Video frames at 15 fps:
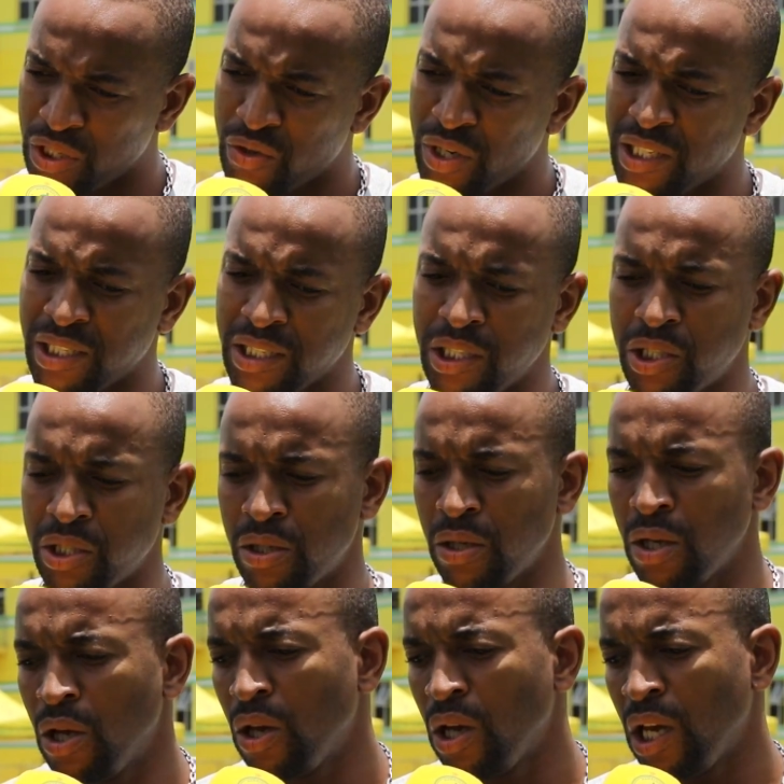the
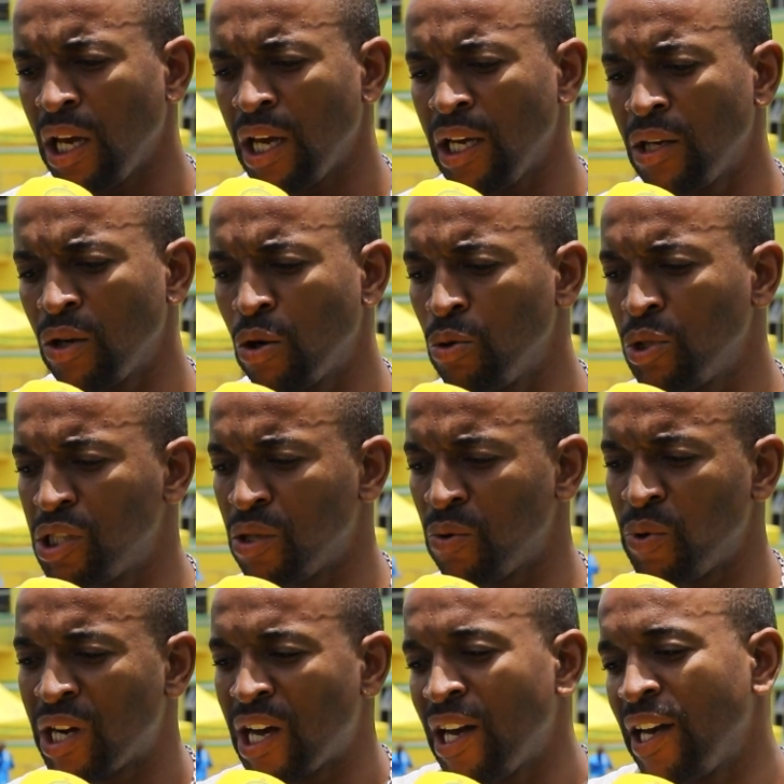transition in
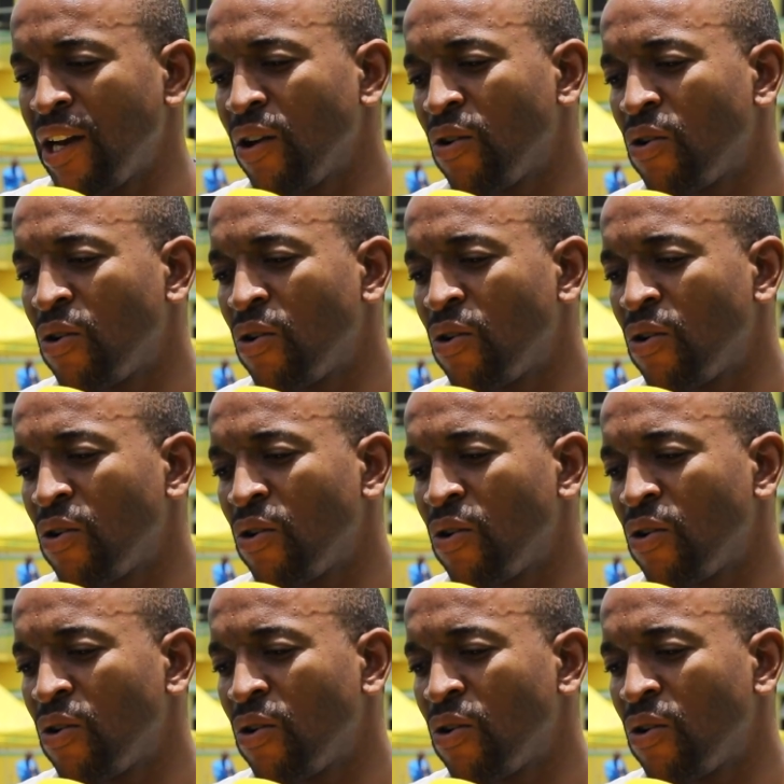coaching, we can't